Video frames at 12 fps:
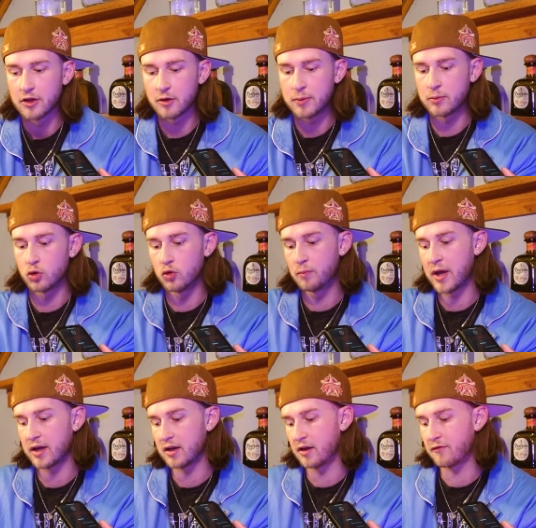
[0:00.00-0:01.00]
the people who've
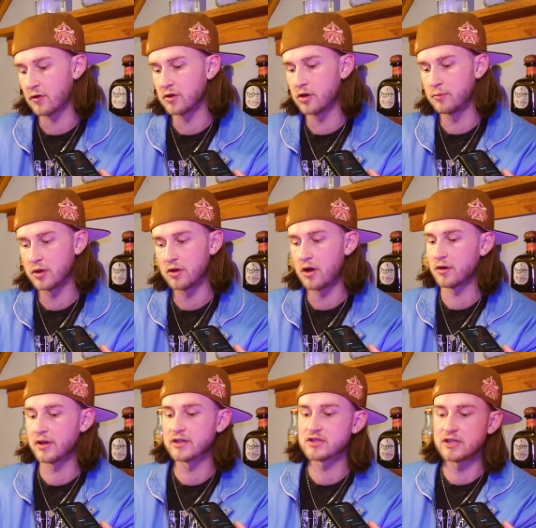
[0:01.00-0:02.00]
been in it for a little bit longer,
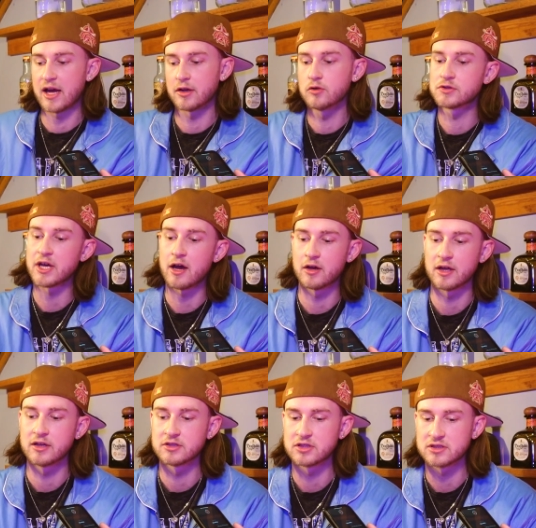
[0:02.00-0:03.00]
they see that new talent,
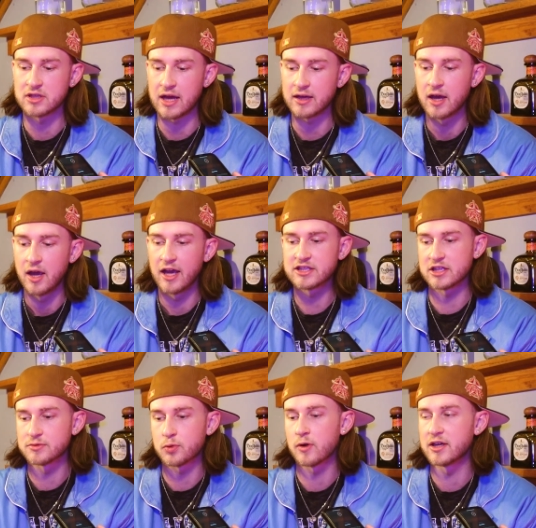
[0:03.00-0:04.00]
and it's just like it's
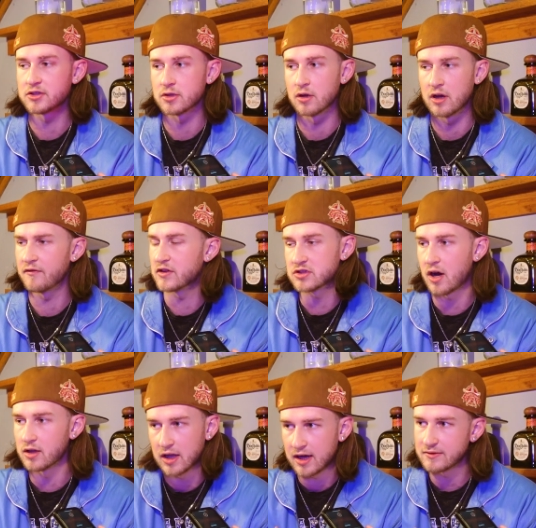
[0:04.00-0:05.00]
inspirational. If it's
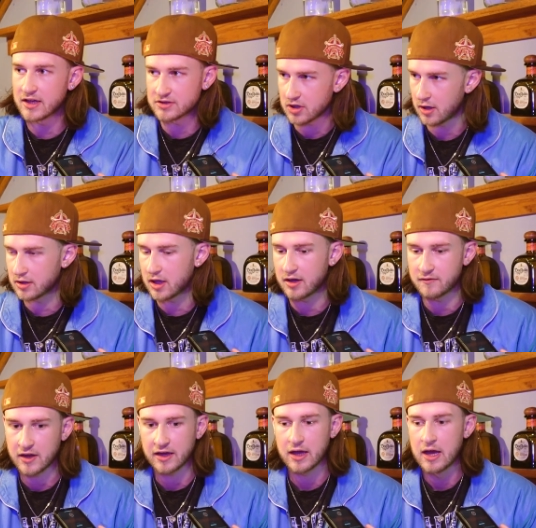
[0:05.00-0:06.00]
all love, then it's all love.
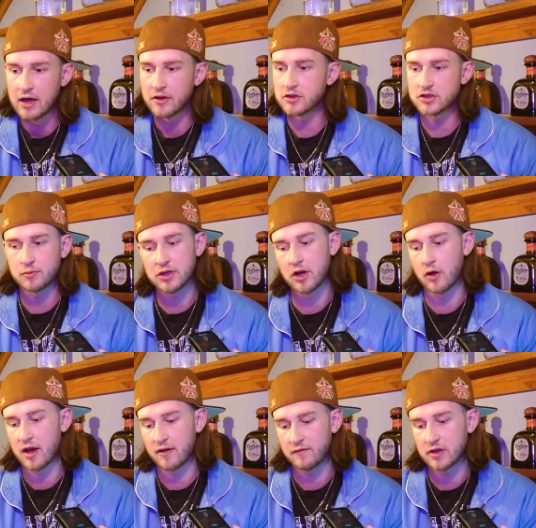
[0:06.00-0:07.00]
Like there should be no
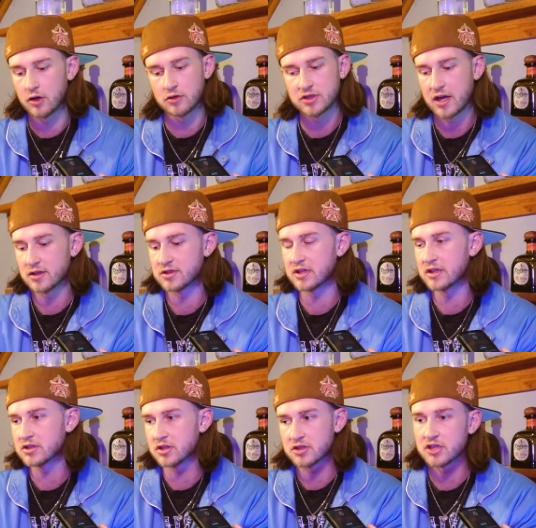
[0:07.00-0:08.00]
envy, no jealousy.
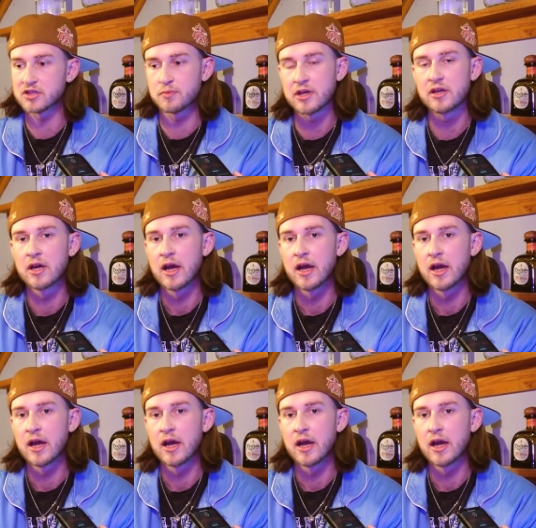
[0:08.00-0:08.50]
It should just be